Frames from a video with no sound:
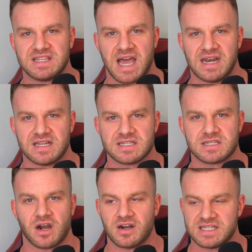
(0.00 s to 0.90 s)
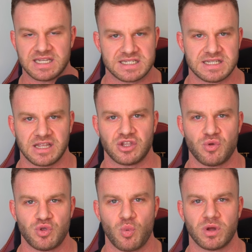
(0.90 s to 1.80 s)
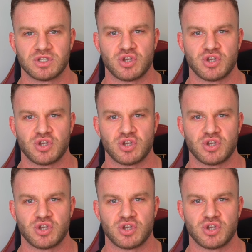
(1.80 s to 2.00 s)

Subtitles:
that is artistic. You want